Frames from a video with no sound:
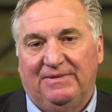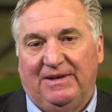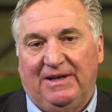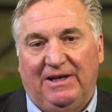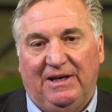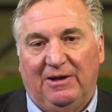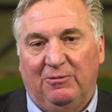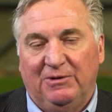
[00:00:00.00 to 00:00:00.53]

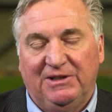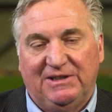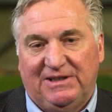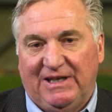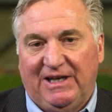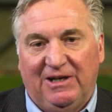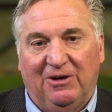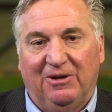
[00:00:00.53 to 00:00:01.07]
And we
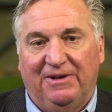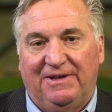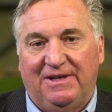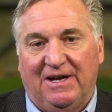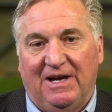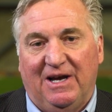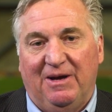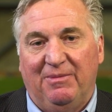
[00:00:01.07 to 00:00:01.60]
say it all the
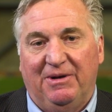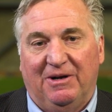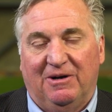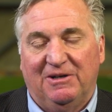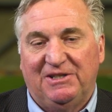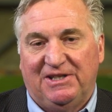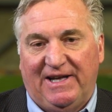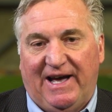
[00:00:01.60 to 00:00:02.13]
time in
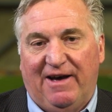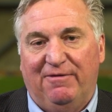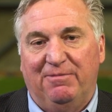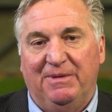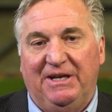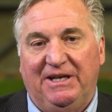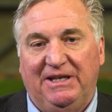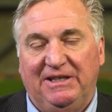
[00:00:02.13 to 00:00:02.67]
our staff
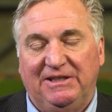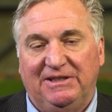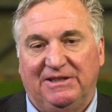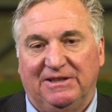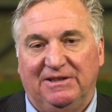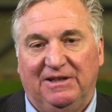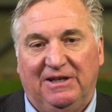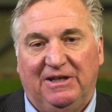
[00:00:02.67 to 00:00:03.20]
meetings
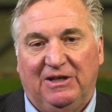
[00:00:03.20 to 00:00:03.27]
and